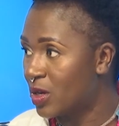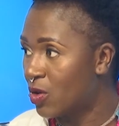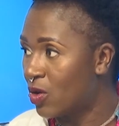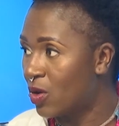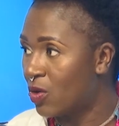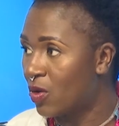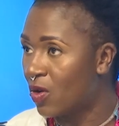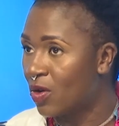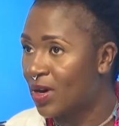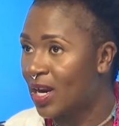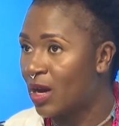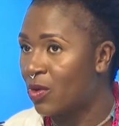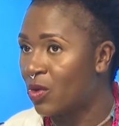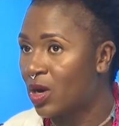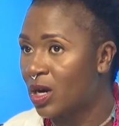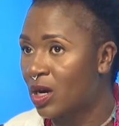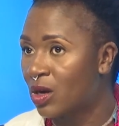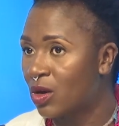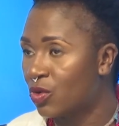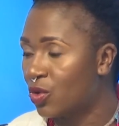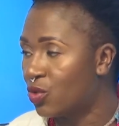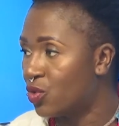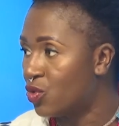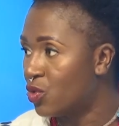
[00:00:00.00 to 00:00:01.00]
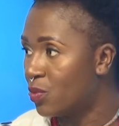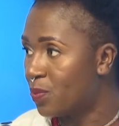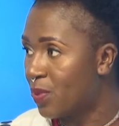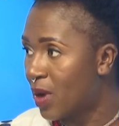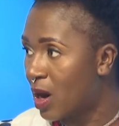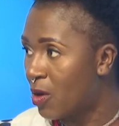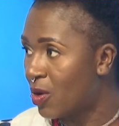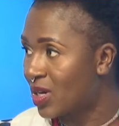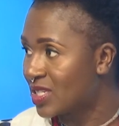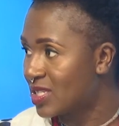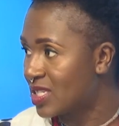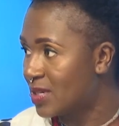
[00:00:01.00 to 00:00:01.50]
on our group,
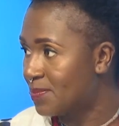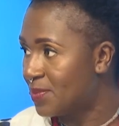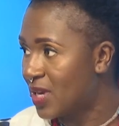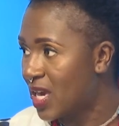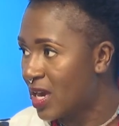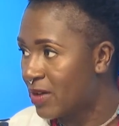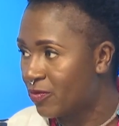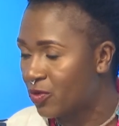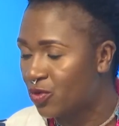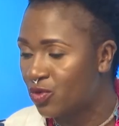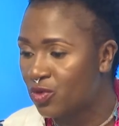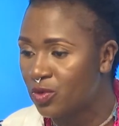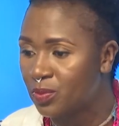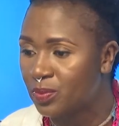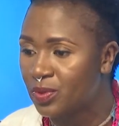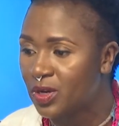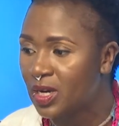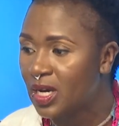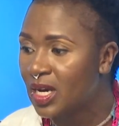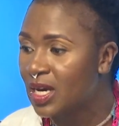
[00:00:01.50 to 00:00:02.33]
our CPF group,